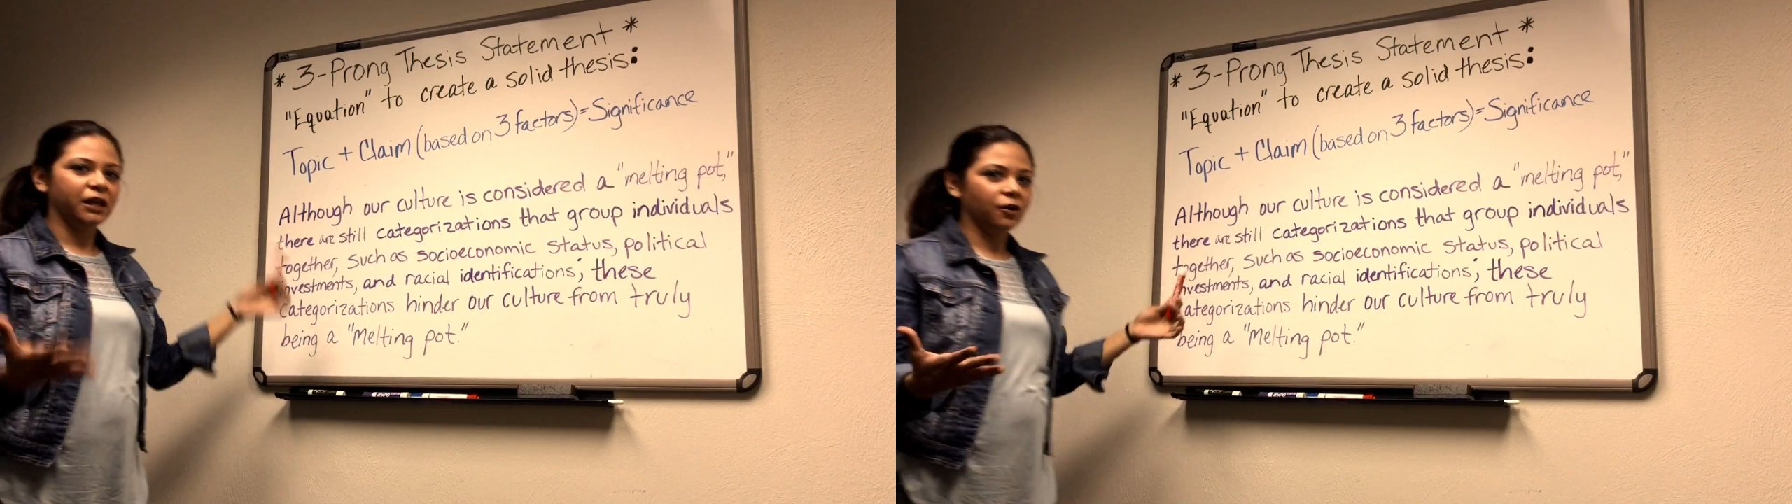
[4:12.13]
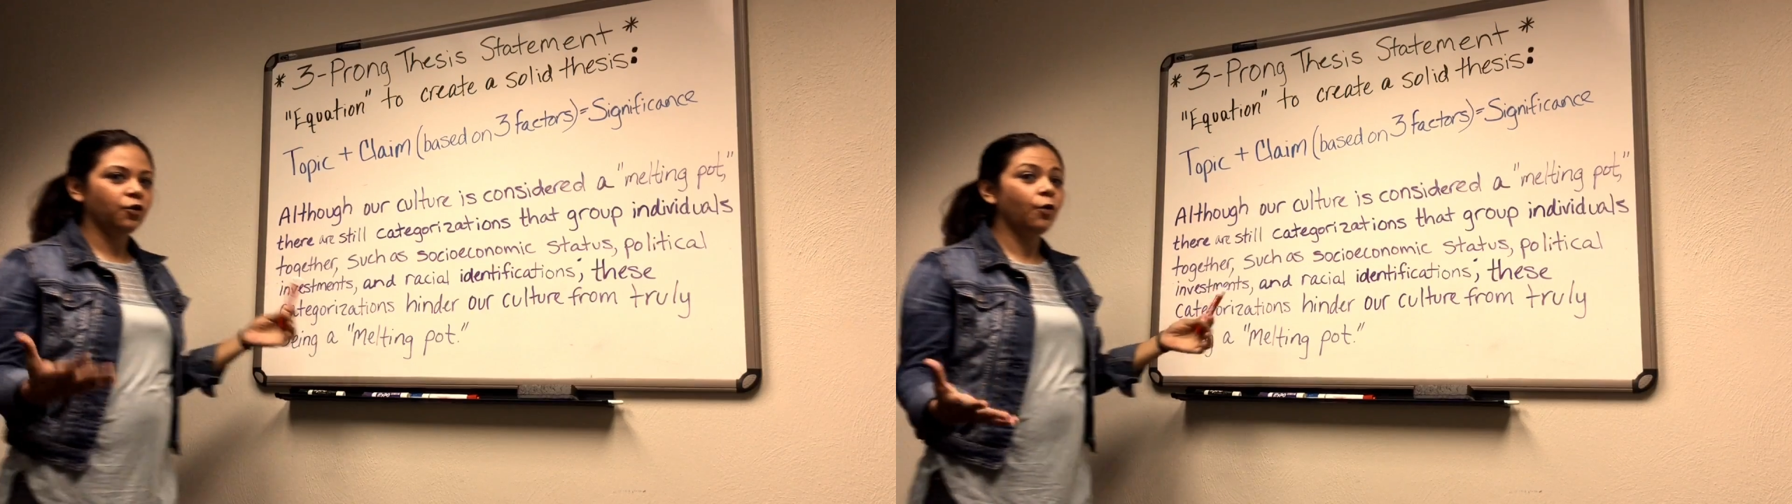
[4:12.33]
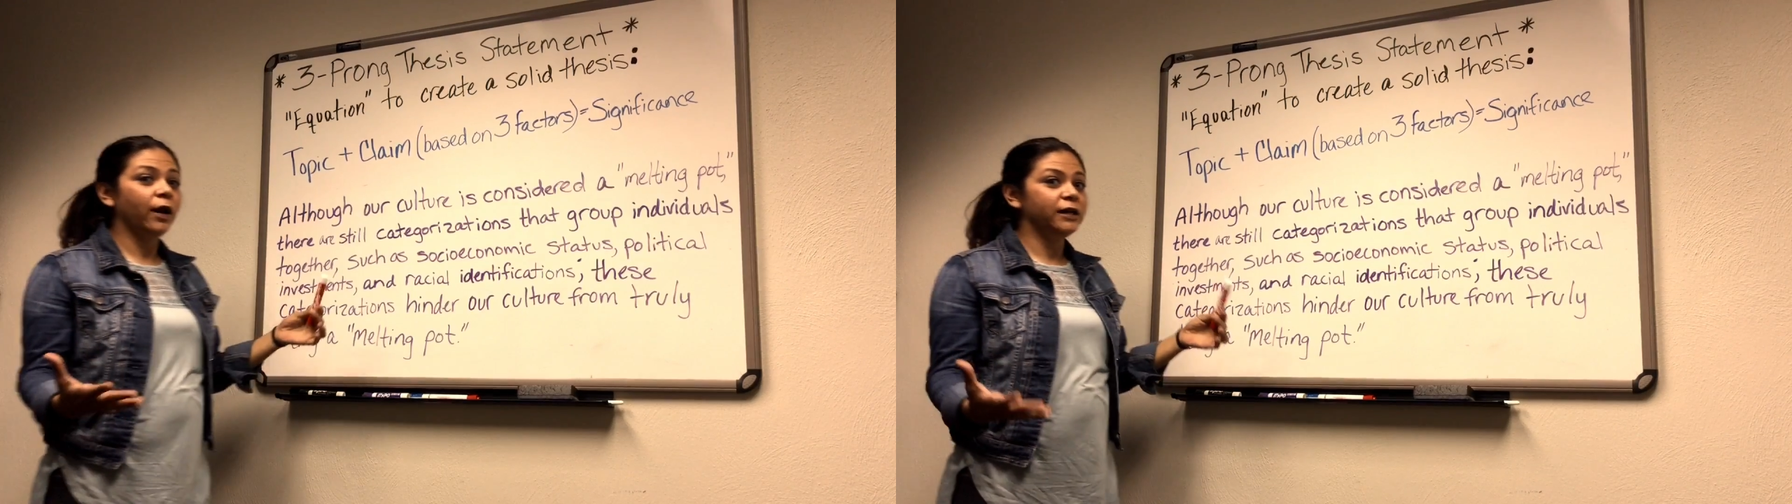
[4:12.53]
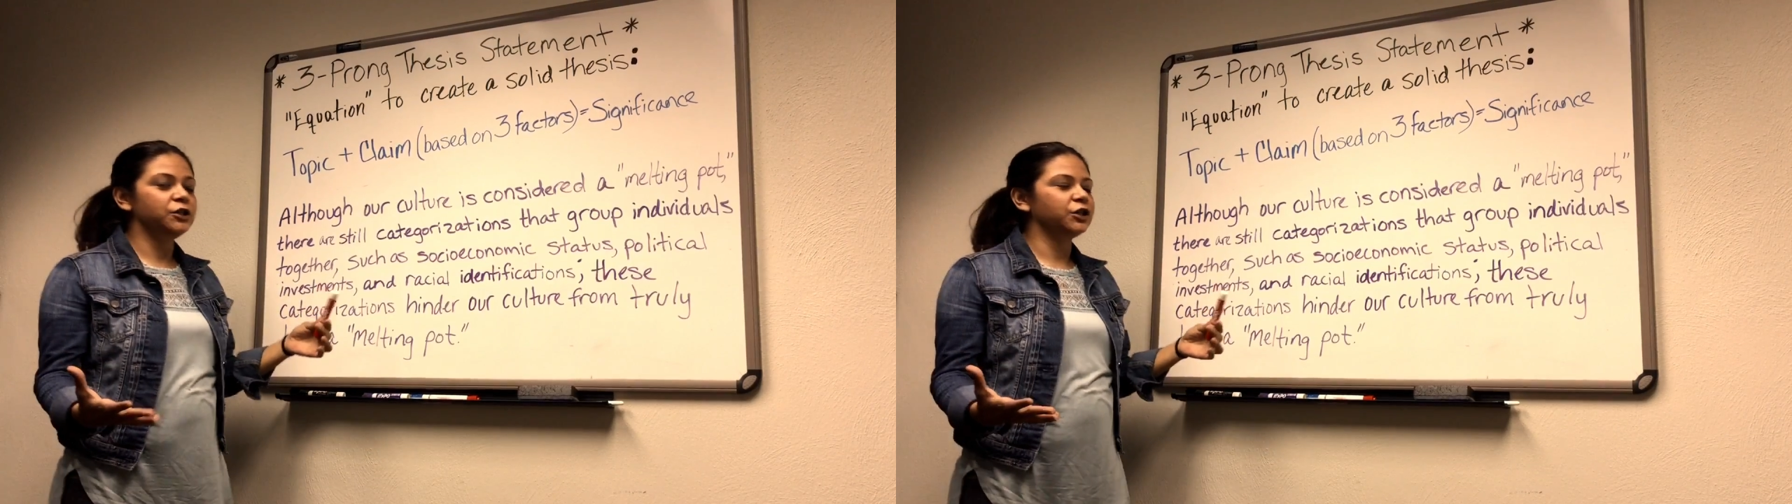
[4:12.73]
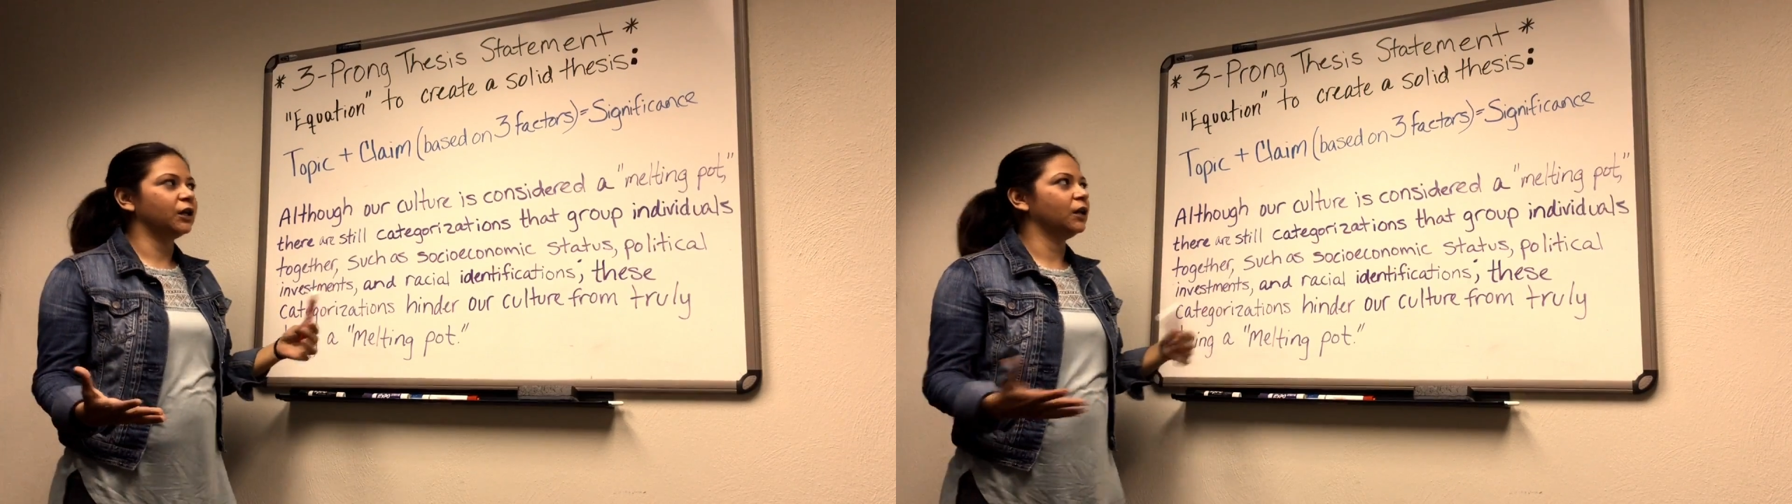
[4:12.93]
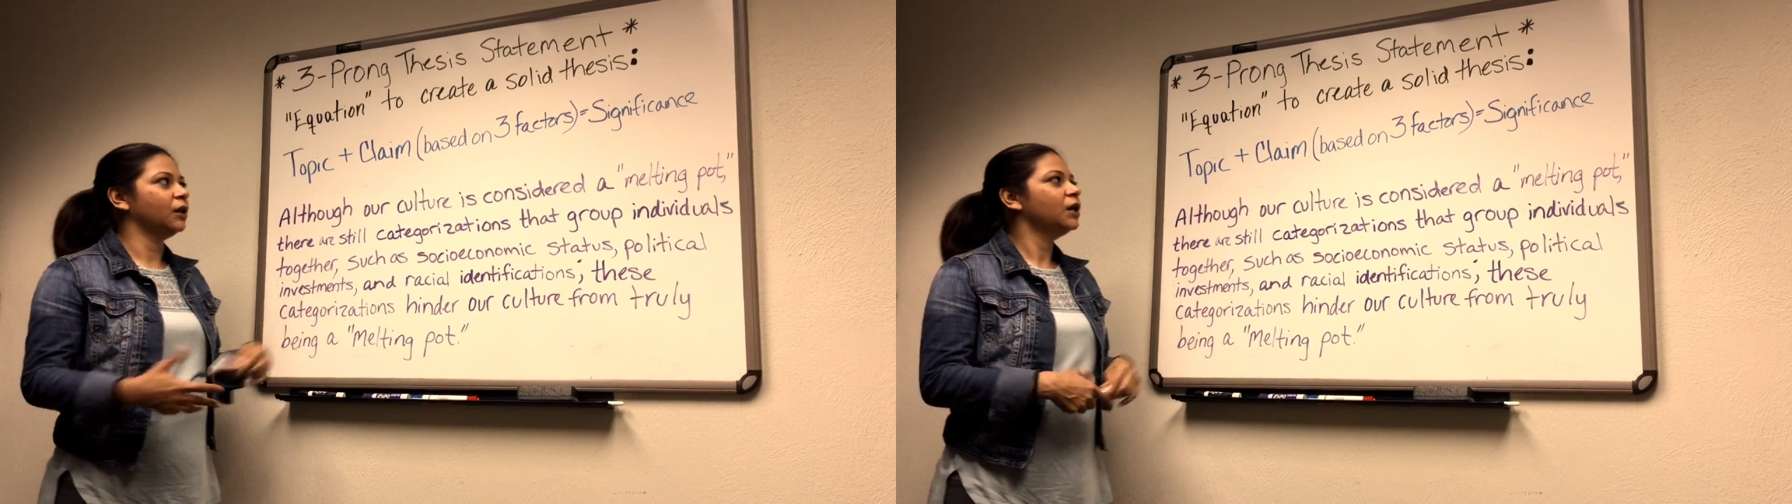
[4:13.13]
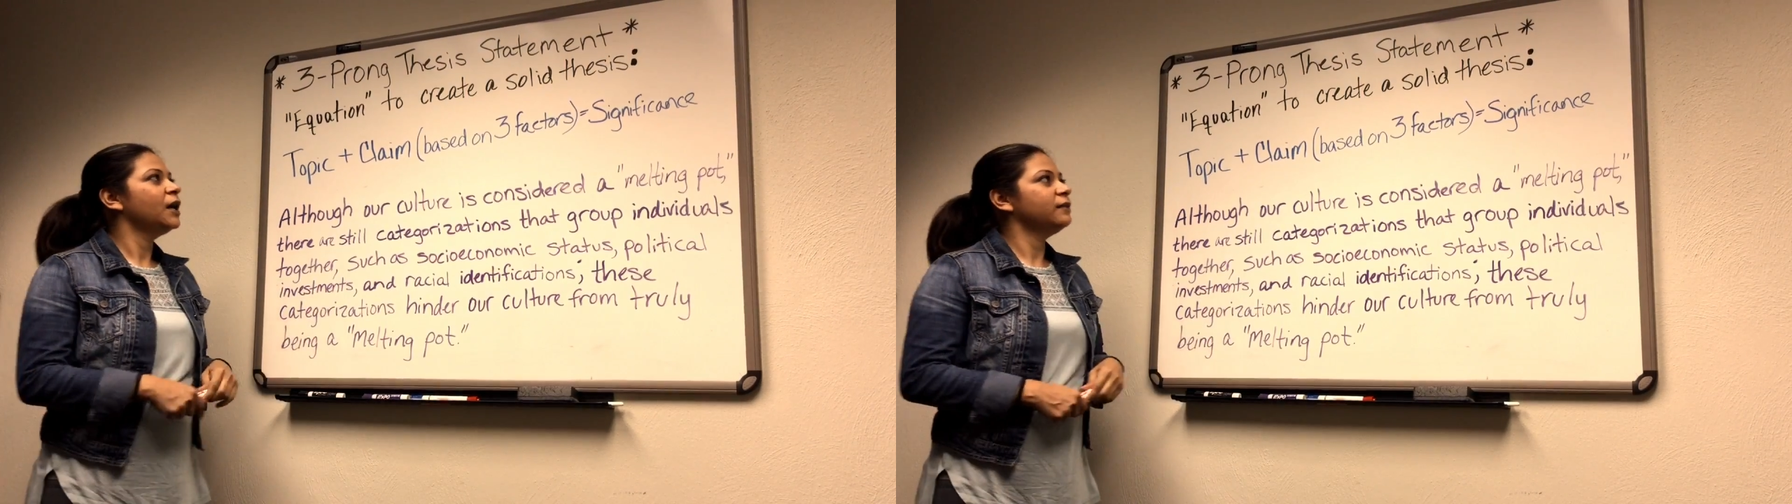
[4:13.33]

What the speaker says: an equation